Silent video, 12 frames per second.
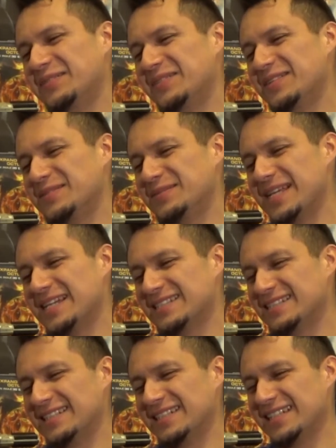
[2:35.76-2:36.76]
What was
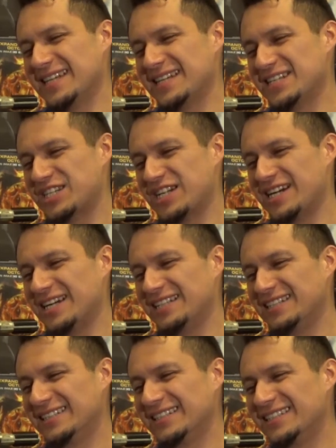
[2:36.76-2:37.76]
actually getting that
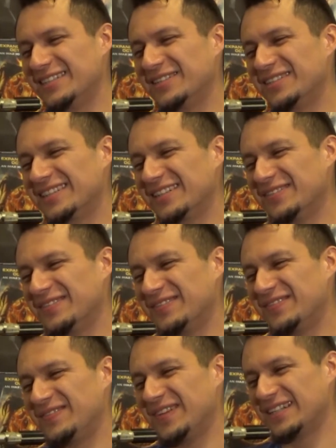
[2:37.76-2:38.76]
shot? What the
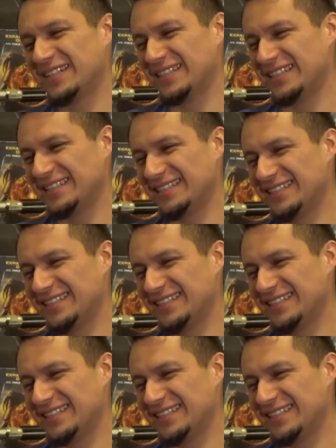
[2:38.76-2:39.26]
fuck are they?